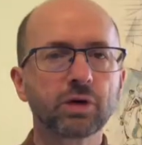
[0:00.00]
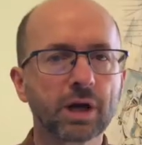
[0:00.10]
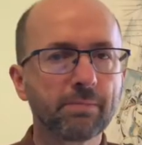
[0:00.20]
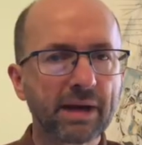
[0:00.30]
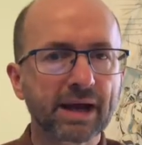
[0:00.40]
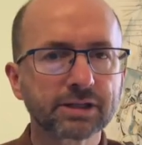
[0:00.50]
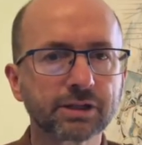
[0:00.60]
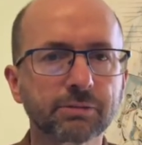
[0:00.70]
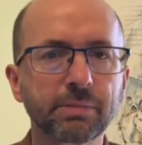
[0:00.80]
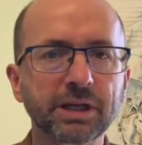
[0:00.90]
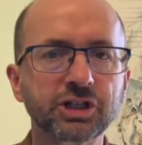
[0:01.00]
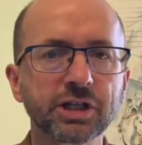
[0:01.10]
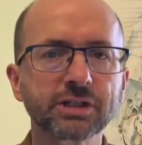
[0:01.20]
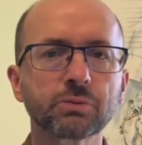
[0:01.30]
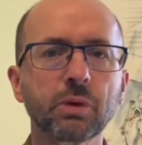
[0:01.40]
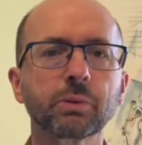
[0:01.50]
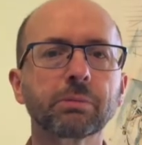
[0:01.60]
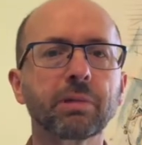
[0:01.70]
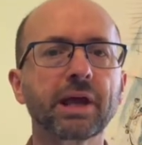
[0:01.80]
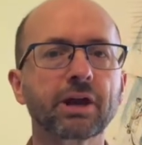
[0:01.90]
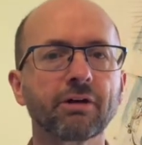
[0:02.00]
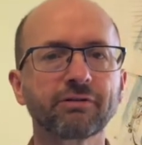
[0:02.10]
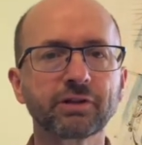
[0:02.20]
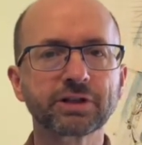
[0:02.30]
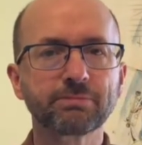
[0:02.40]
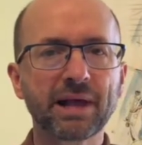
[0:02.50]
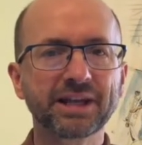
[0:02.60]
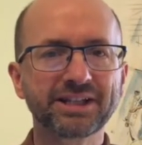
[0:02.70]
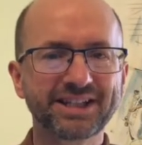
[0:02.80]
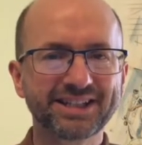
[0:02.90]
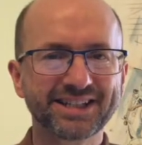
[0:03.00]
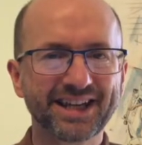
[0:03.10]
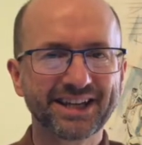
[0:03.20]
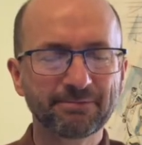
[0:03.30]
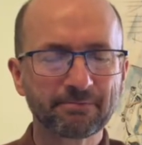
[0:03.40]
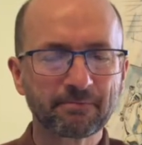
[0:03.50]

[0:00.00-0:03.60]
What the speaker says: we'll come back to pitches when we're playing our first melody today.